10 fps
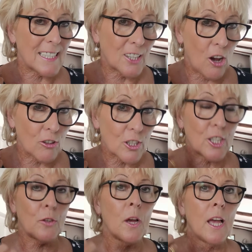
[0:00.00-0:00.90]
got
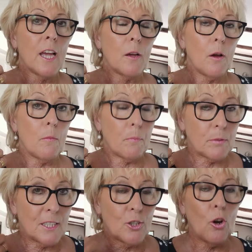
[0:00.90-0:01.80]
to
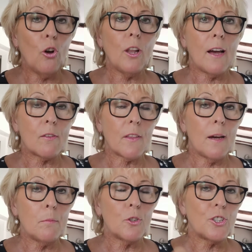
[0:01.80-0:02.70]
dole out
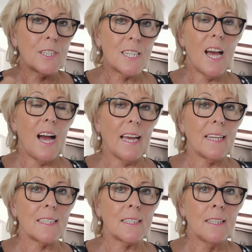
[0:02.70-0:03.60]
that much
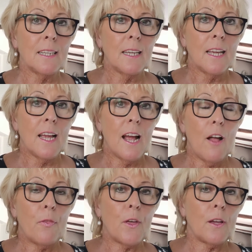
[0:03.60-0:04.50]
tax
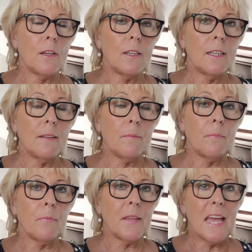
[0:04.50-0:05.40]
that
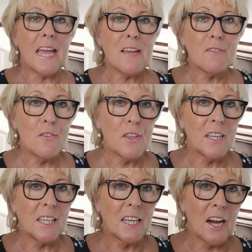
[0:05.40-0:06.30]
even
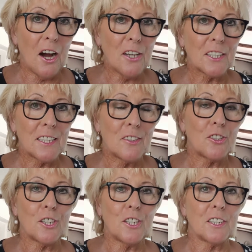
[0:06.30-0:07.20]
the Guardian
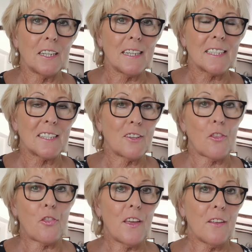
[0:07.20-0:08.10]
journalists
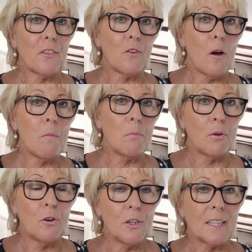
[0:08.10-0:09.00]
that think they're on
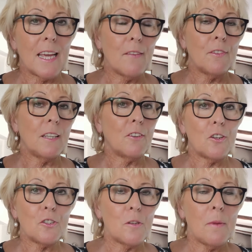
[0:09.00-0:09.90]
board, even you've
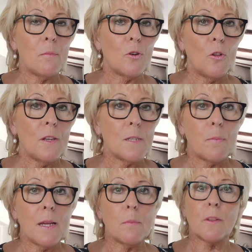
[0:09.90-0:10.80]
got to remember all these
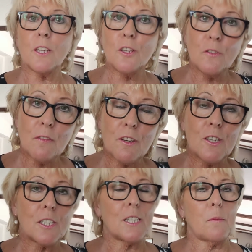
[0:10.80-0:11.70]
people, the
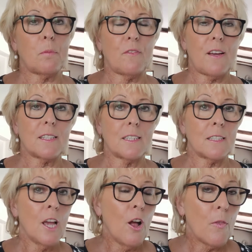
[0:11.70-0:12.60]
university
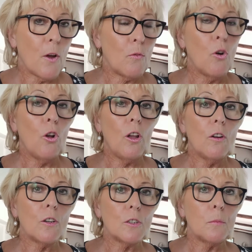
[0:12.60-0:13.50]
professors that roll
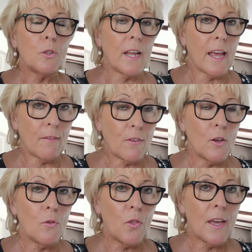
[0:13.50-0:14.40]
on good money. If
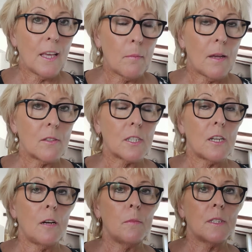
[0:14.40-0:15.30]
you think about
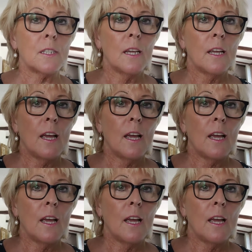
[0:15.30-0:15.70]
Starmer's